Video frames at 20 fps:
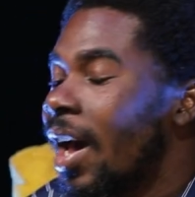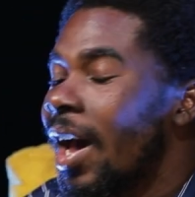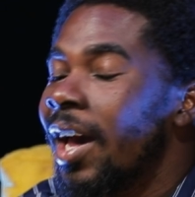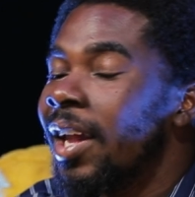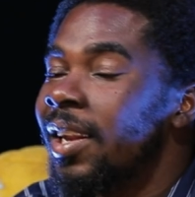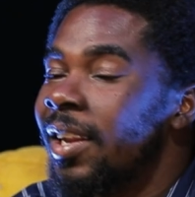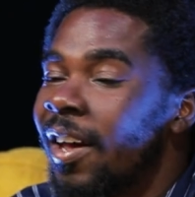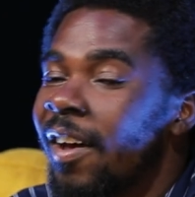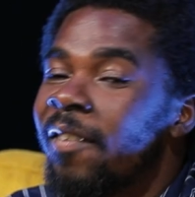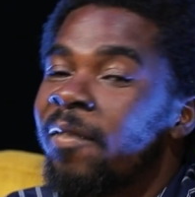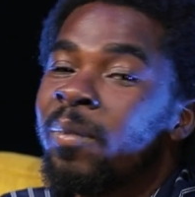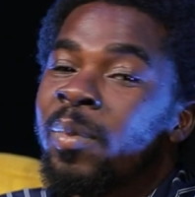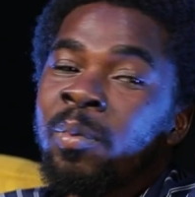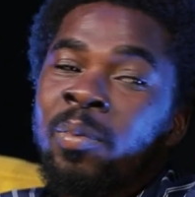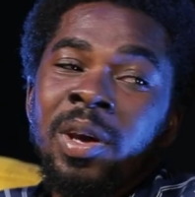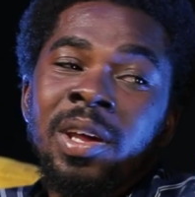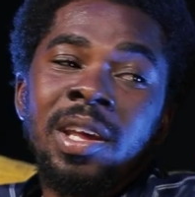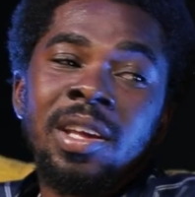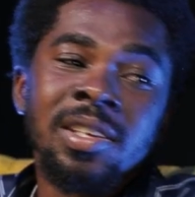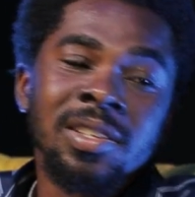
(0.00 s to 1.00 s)
And there have been
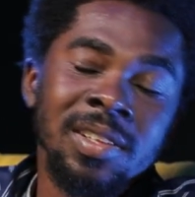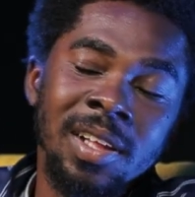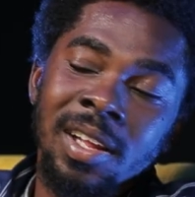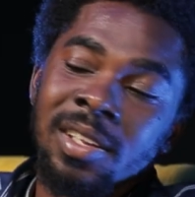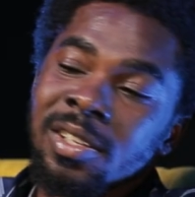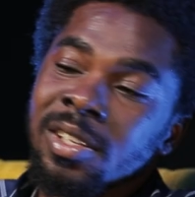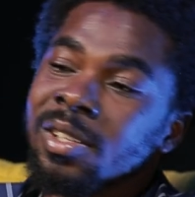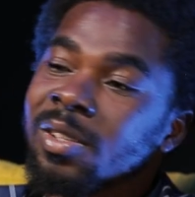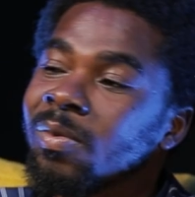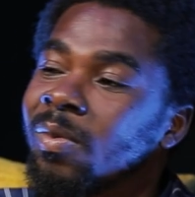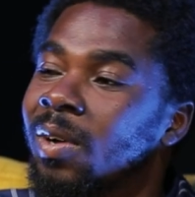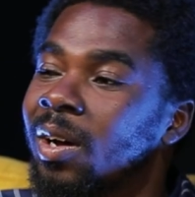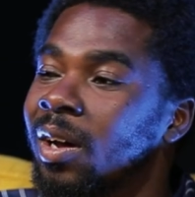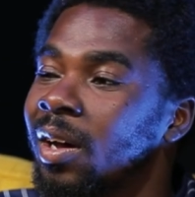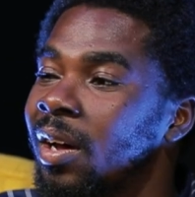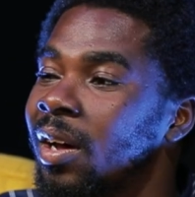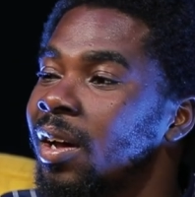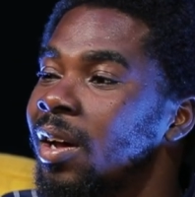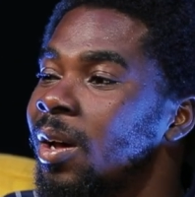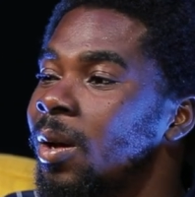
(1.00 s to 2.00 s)
many instances
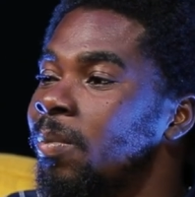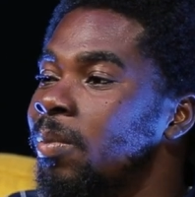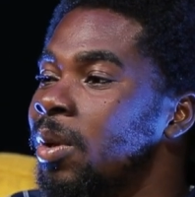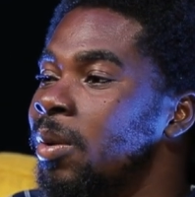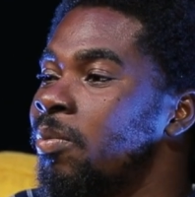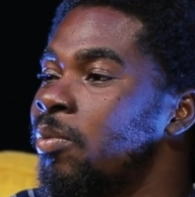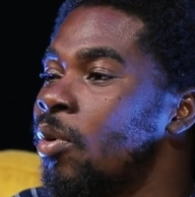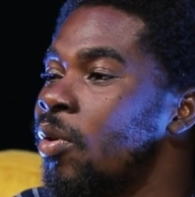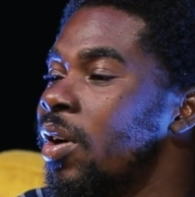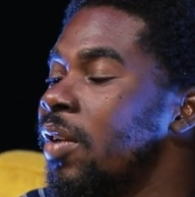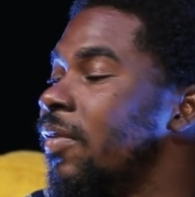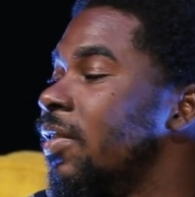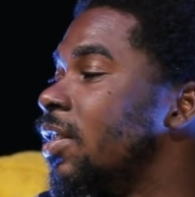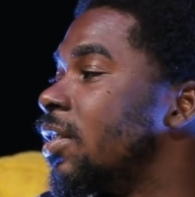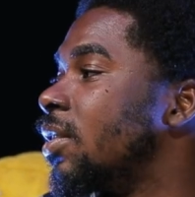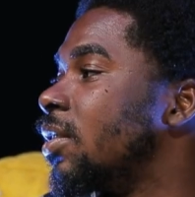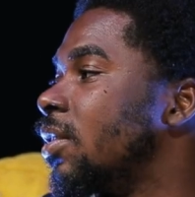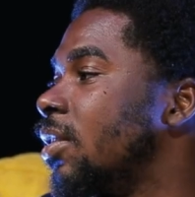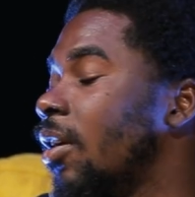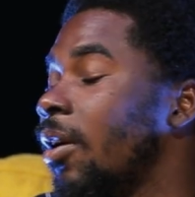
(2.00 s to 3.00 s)
where people
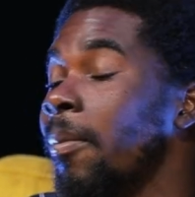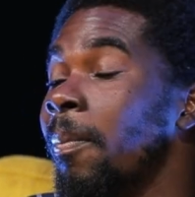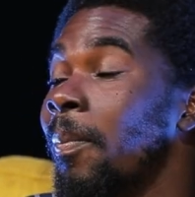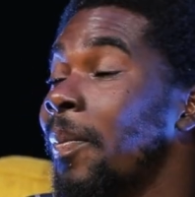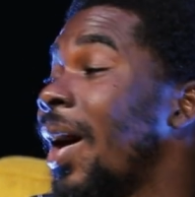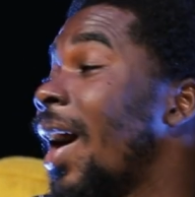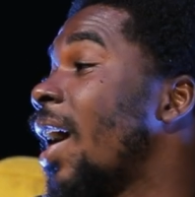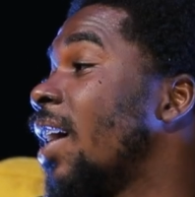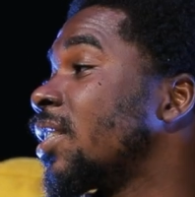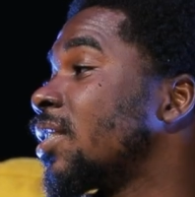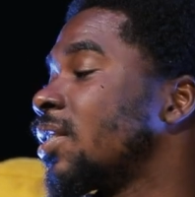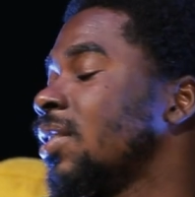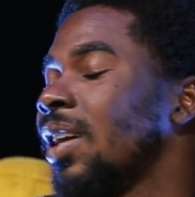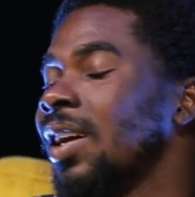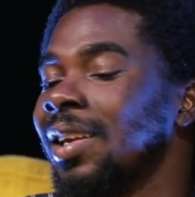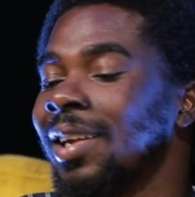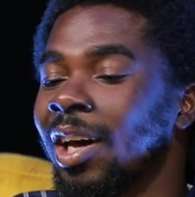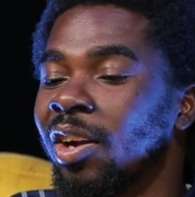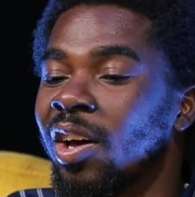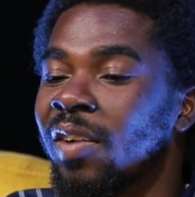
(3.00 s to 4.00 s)
even pass
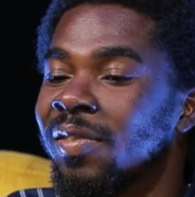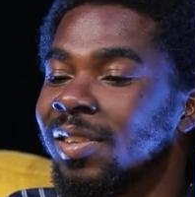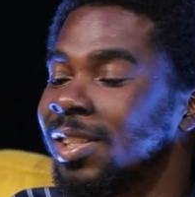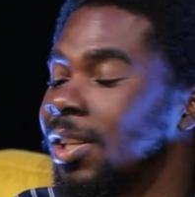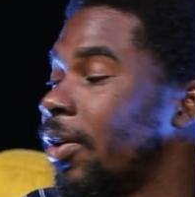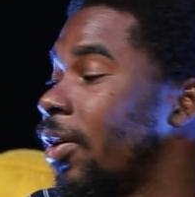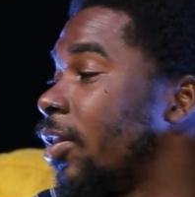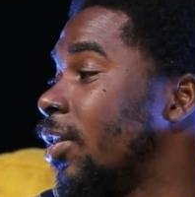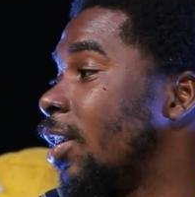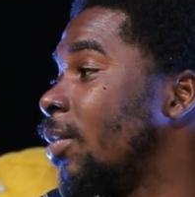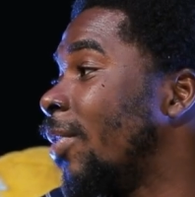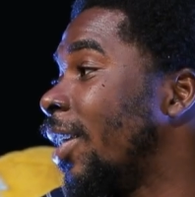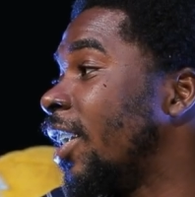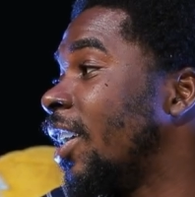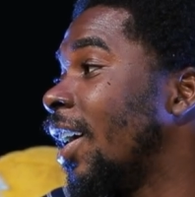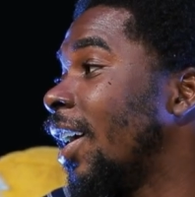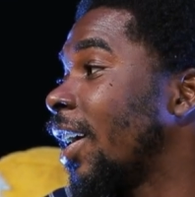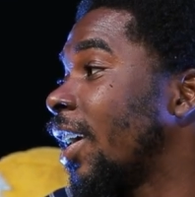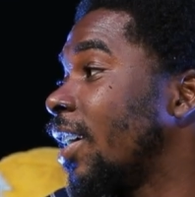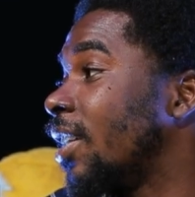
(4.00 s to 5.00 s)
and they are not even surrounded by
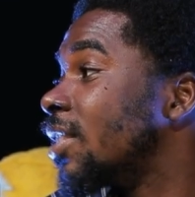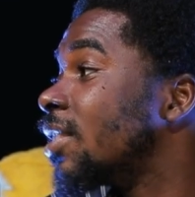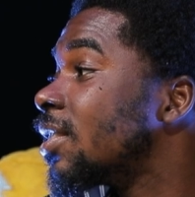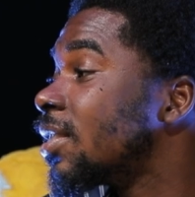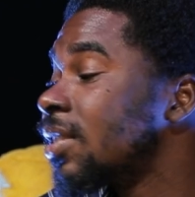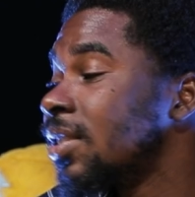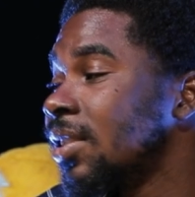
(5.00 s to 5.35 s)
their kids.